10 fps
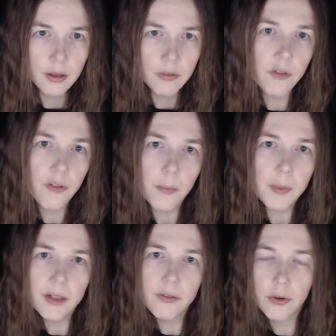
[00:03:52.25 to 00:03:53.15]
while
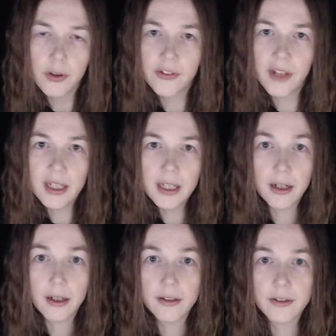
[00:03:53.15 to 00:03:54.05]
fumbling for his ID
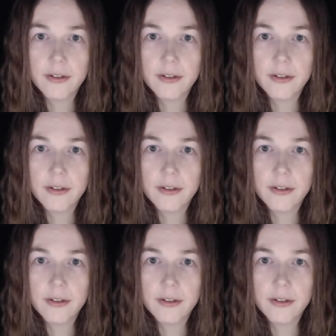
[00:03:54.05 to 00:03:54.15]
card.